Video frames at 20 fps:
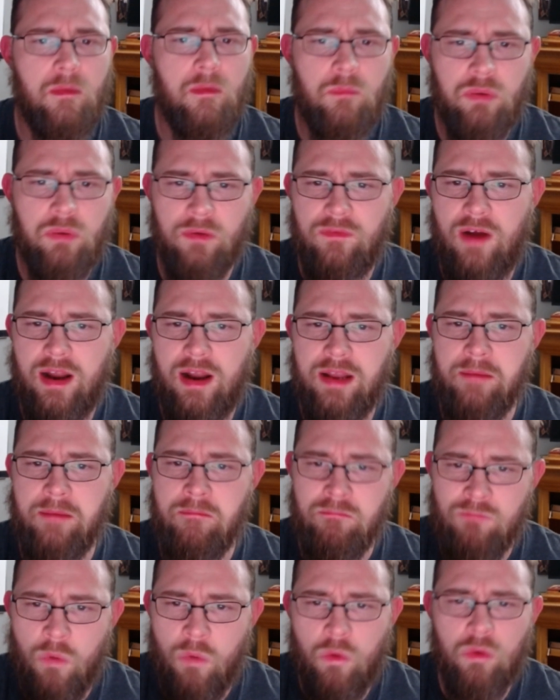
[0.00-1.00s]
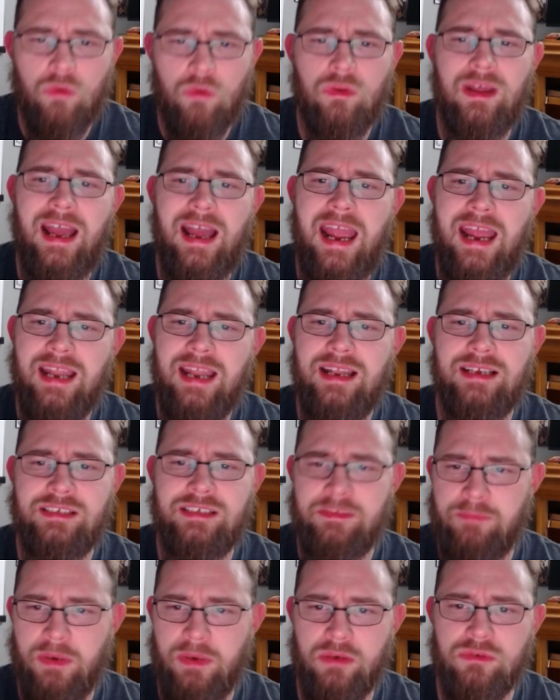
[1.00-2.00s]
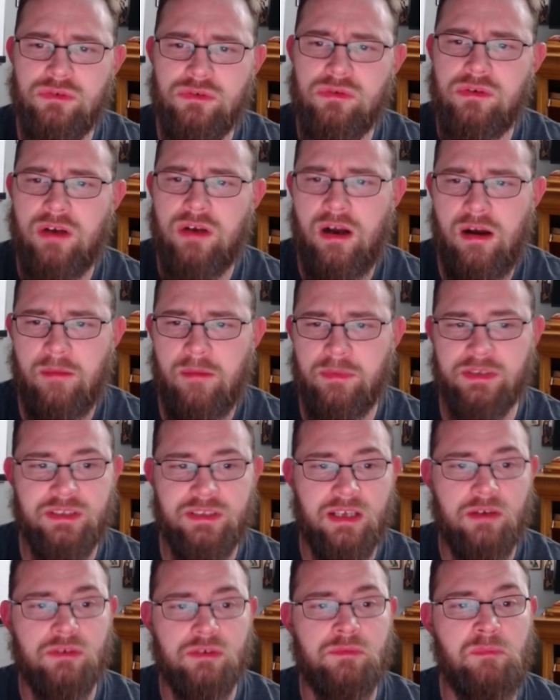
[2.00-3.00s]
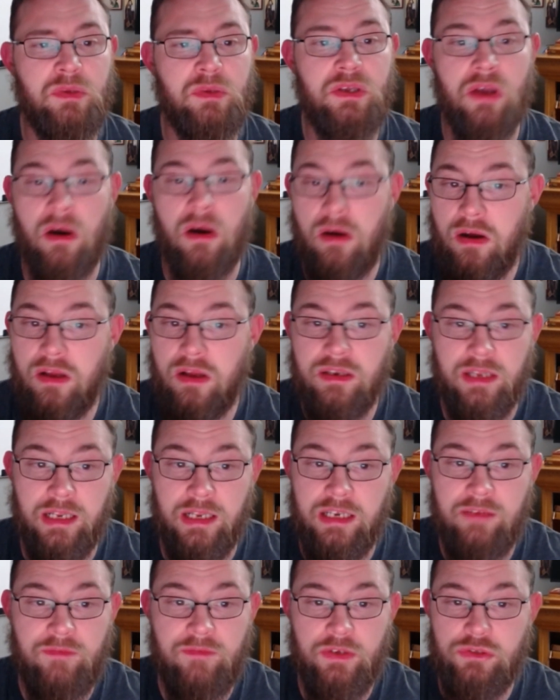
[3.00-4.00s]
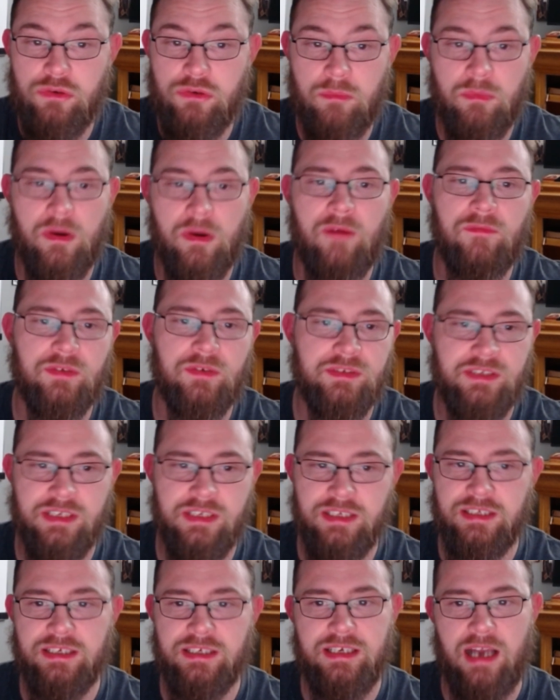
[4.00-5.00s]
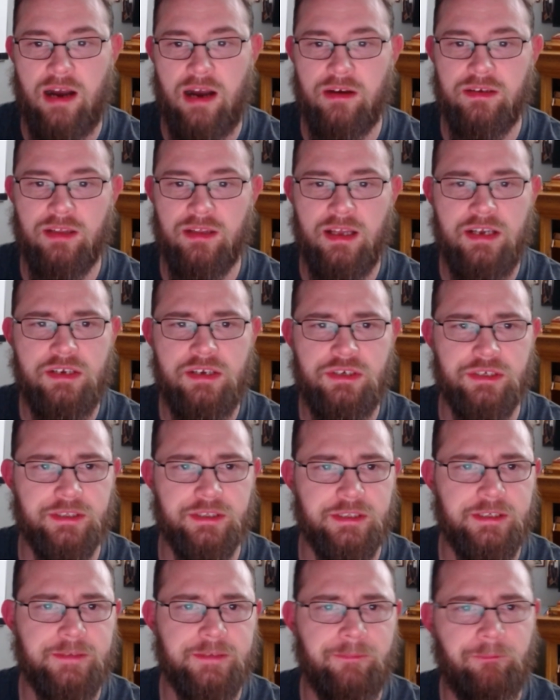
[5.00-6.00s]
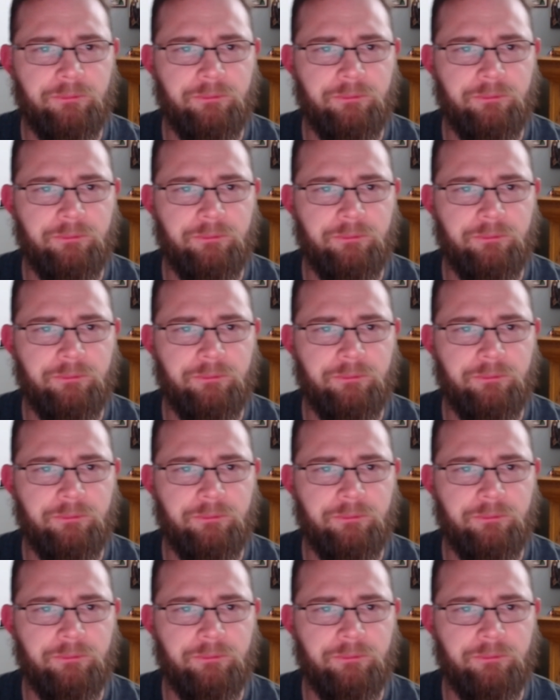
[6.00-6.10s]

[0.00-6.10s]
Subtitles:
providing moral and a spiritual compass that goes beyond individual preferences and calculations.